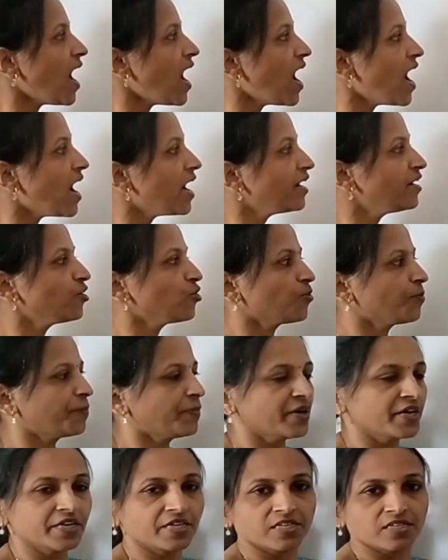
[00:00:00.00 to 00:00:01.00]
AND
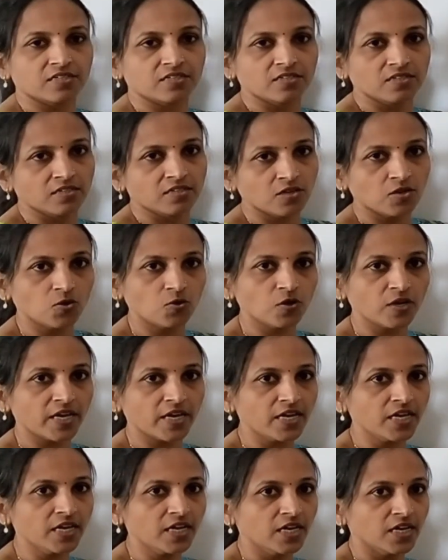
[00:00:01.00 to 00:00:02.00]
operator.
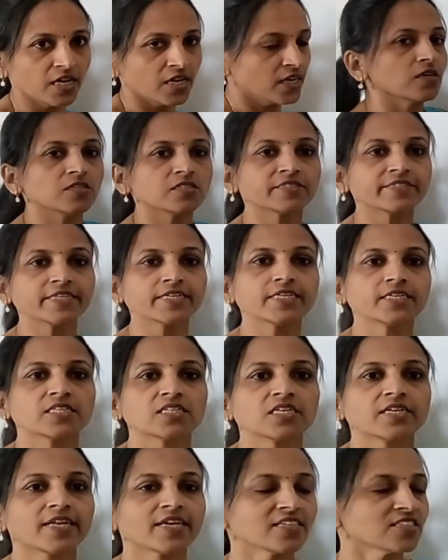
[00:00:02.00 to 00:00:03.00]
Okay. See,
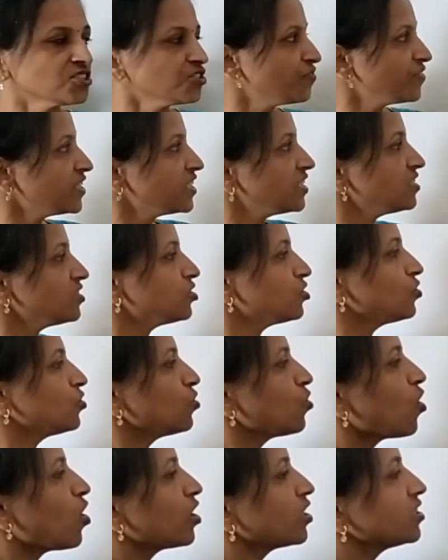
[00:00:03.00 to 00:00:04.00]
the next one is
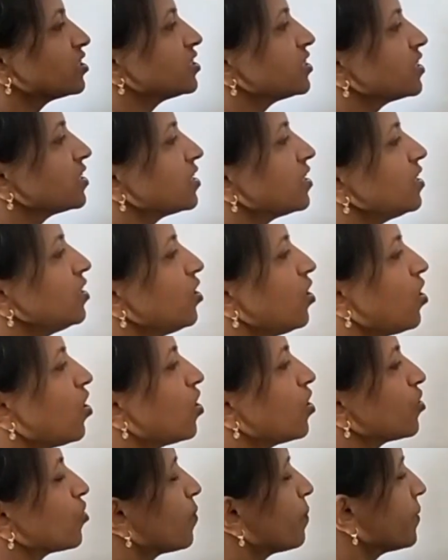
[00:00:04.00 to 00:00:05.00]
logical
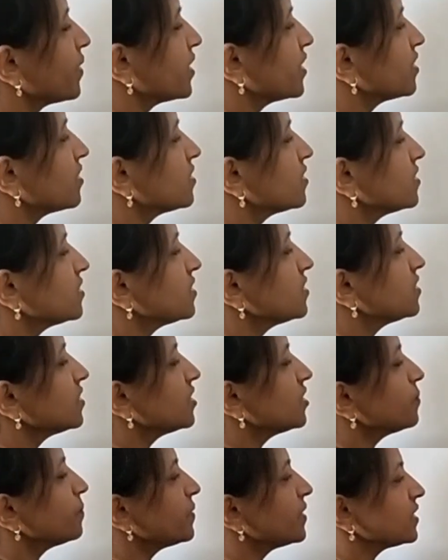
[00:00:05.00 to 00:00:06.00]
OR operator. This is
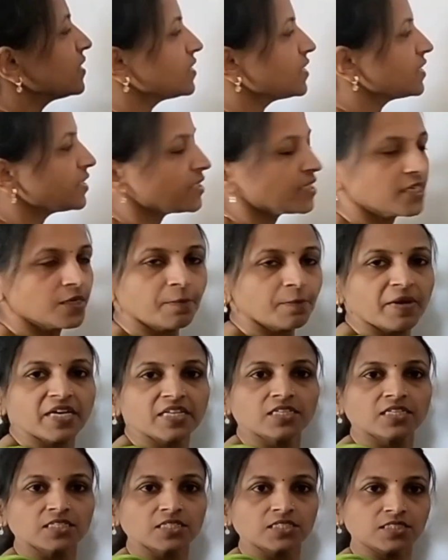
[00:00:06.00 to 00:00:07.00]
represented
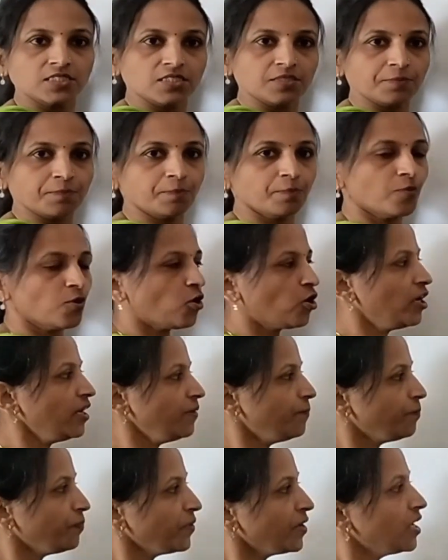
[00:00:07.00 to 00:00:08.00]
by this symbol.
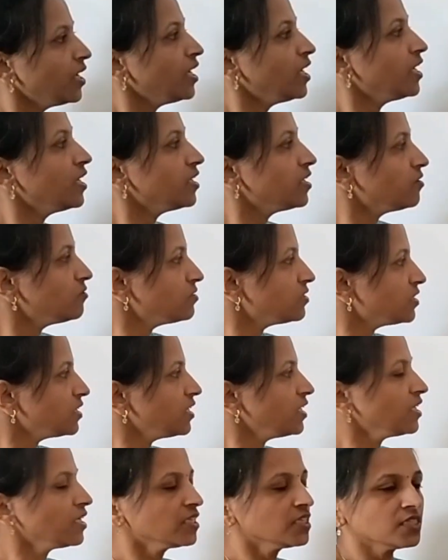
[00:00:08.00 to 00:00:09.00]
Now
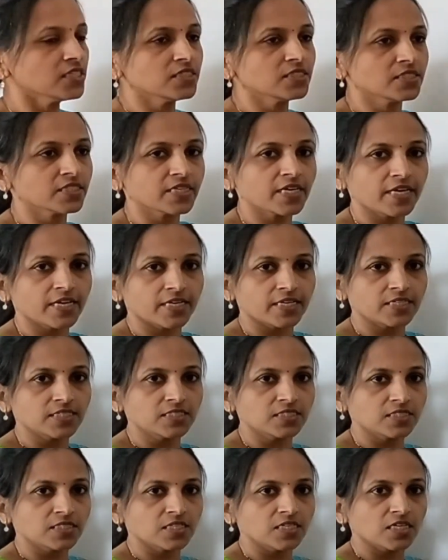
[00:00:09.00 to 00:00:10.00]
see, in this
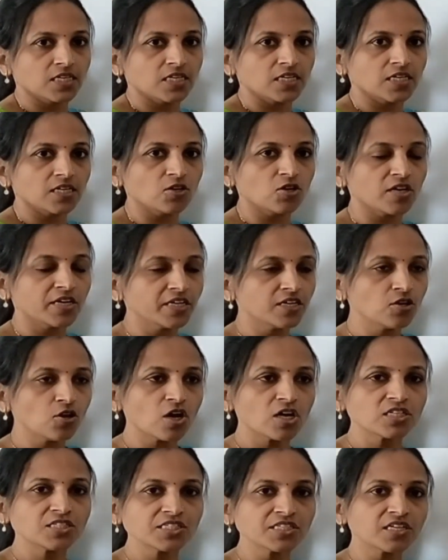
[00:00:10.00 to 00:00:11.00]
case, in
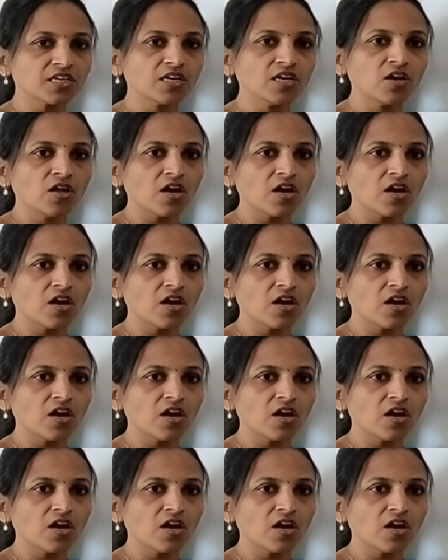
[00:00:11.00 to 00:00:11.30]
logical